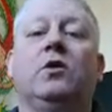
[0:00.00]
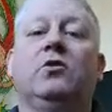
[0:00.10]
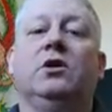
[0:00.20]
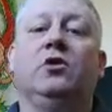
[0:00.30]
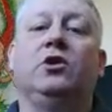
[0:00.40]
going
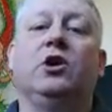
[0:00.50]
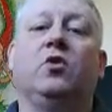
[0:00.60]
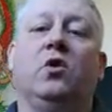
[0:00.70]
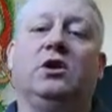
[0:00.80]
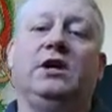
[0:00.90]
to look at
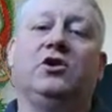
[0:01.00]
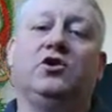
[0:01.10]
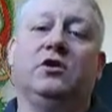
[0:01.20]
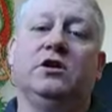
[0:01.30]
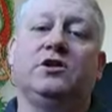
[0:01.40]
quality
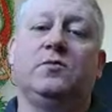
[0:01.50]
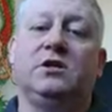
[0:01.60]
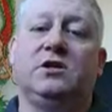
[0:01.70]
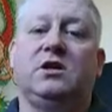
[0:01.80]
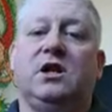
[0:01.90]
assurance, which
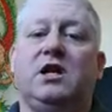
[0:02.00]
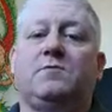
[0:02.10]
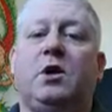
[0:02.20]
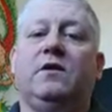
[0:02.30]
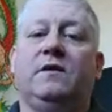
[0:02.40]
is the last
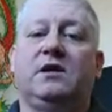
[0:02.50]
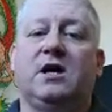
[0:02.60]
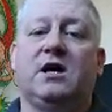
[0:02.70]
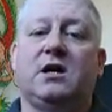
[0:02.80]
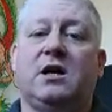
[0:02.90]
part of the
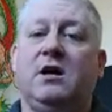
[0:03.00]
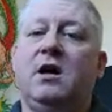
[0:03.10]
TAQA.